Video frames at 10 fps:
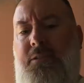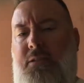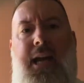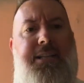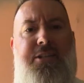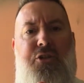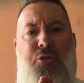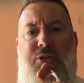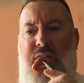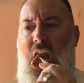Nice and
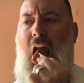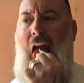juicy.